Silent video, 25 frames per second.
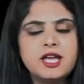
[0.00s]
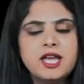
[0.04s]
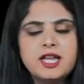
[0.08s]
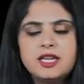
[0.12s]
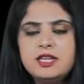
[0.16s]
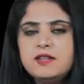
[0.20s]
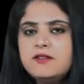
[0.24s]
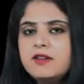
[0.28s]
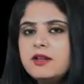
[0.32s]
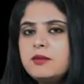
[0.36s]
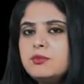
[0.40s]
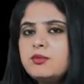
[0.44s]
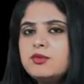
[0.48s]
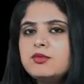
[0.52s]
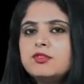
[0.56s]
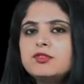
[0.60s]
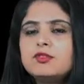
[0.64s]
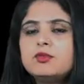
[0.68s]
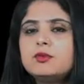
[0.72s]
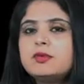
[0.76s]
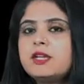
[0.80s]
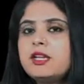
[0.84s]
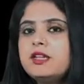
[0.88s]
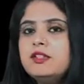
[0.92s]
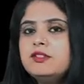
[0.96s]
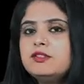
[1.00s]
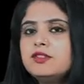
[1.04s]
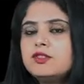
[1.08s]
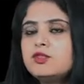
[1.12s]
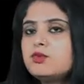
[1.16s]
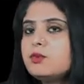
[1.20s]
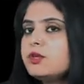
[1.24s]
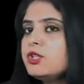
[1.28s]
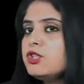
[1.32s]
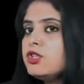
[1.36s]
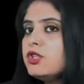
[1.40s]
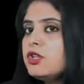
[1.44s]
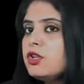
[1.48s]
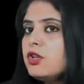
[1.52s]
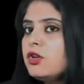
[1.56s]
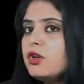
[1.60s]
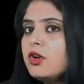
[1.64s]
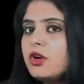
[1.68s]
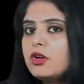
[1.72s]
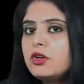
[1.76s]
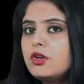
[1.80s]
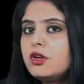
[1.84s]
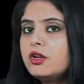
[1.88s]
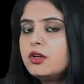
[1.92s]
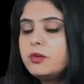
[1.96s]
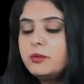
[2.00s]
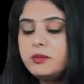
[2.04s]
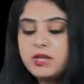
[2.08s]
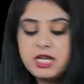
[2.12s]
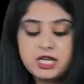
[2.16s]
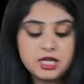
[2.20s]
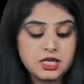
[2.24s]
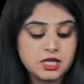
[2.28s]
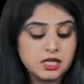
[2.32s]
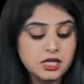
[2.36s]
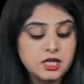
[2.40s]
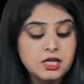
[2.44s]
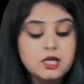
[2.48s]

Anyone puts you in any situation, you're not going to break.